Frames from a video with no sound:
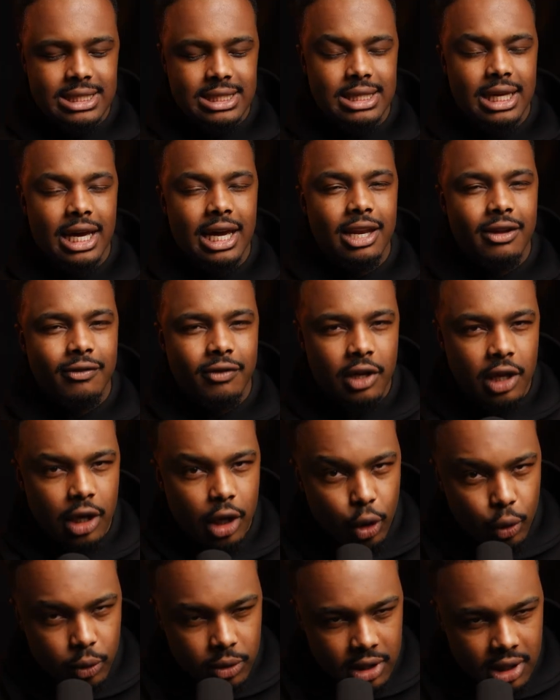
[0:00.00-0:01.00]
style of
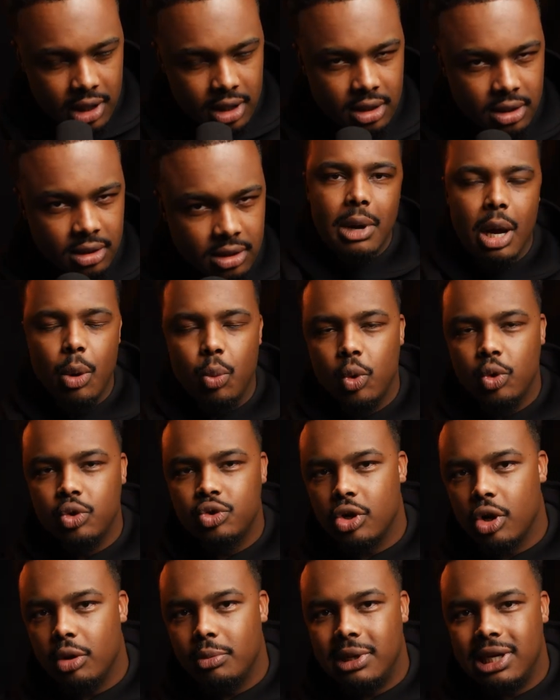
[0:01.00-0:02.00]
clothing. My
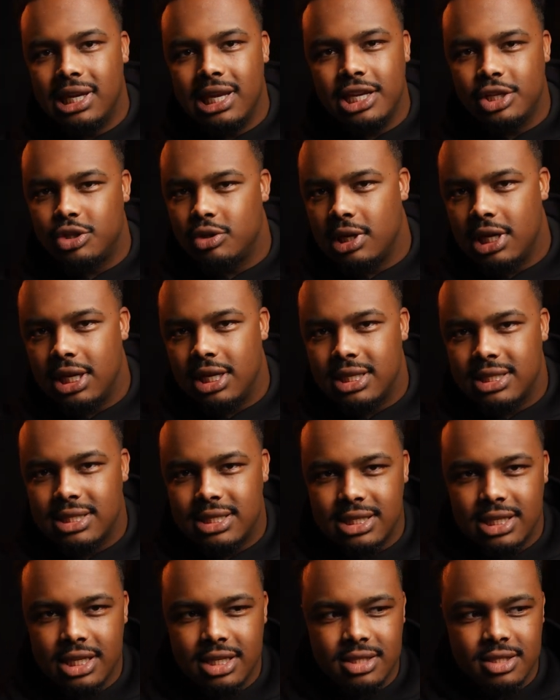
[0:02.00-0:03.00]
wardrobe literally
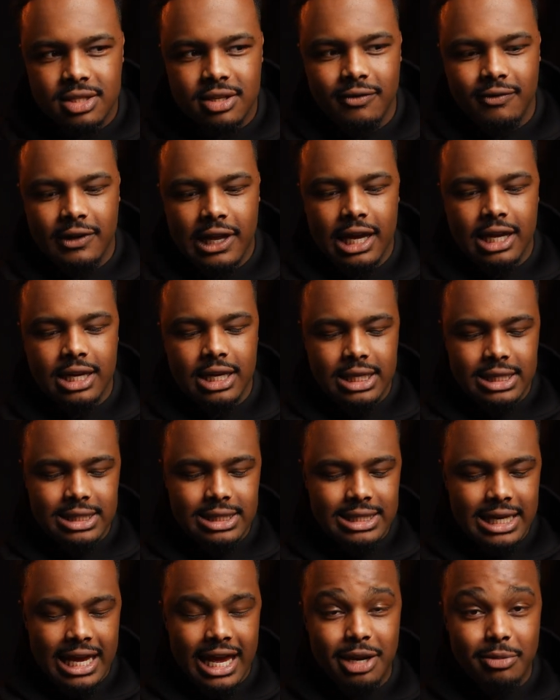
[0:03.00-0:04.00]
consists of like
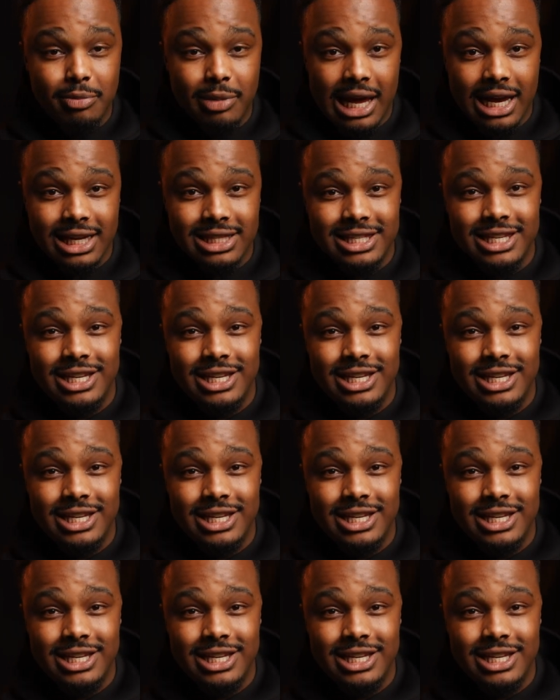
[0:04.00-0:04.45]
10 black